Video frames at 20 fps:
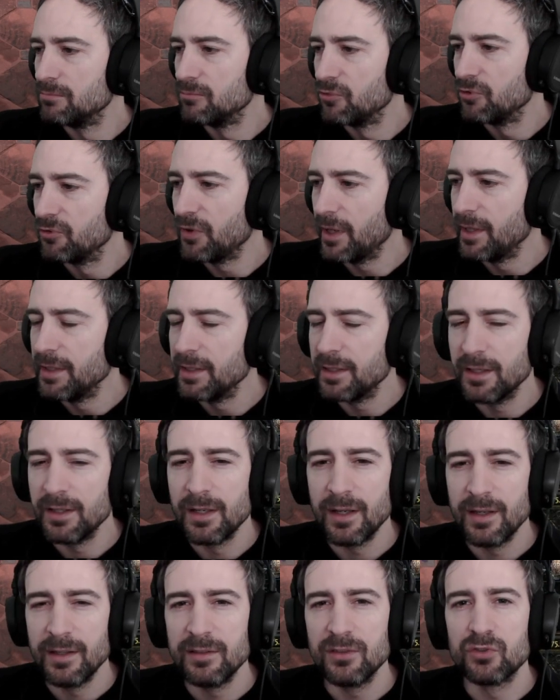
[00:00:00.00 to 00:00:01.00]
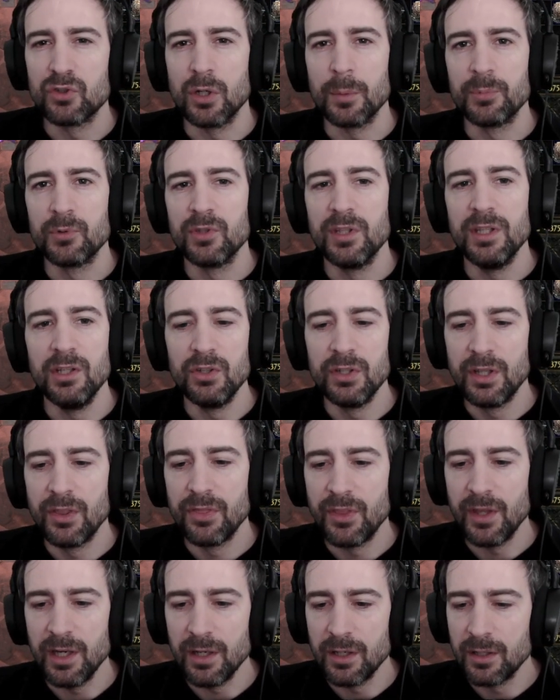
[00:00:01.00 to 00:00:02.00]
find nice drops here and
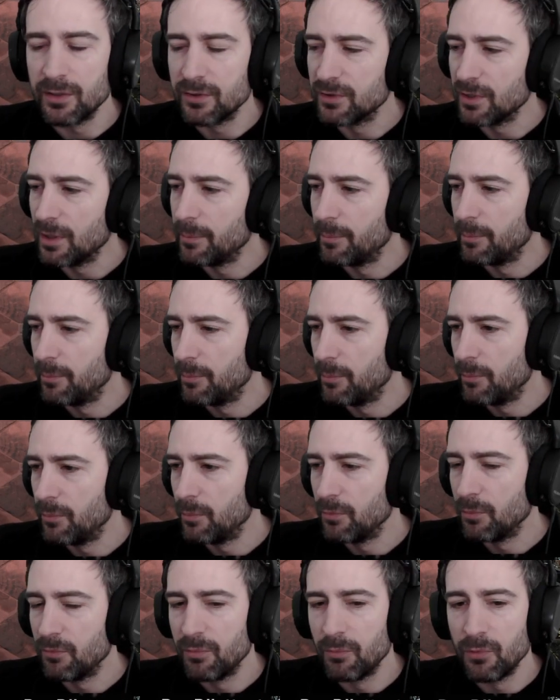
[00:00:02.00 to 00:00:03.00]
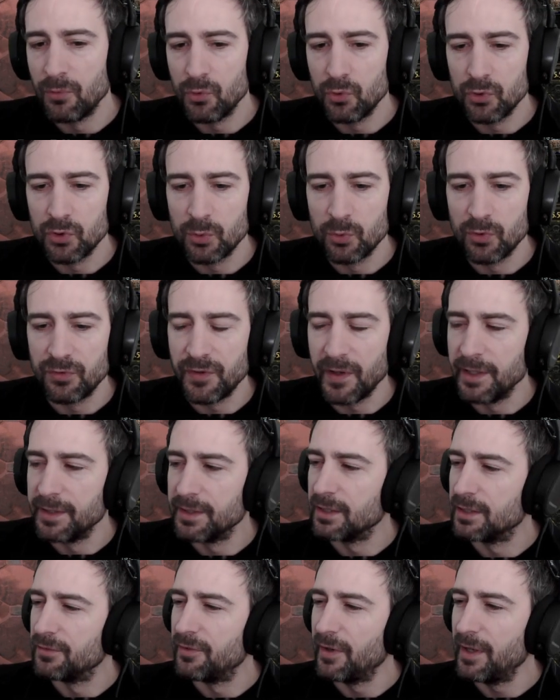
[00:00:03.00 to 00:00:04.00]
there. You will find a
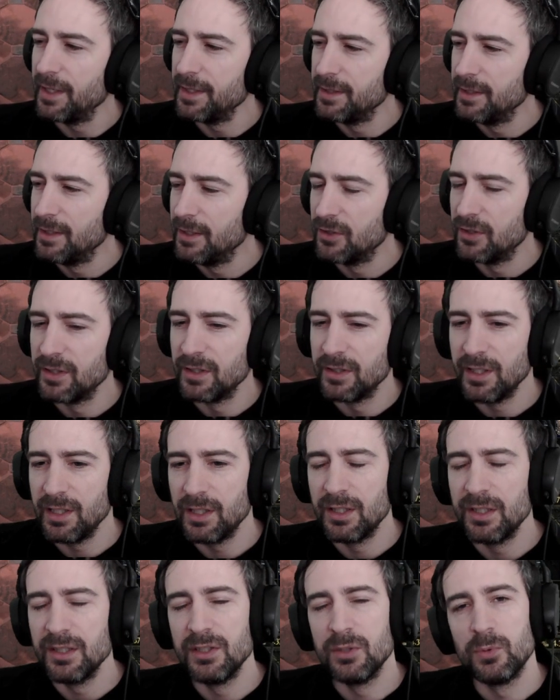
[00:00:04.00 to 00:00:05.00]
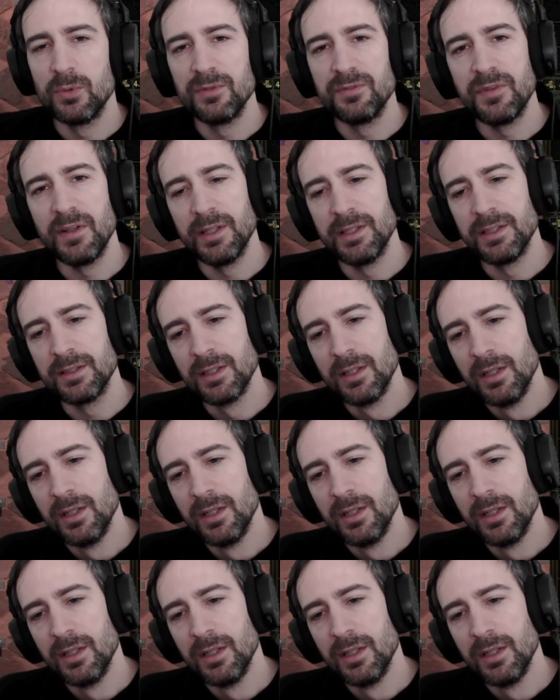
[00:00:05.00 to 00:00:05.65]
divine here and there. You will find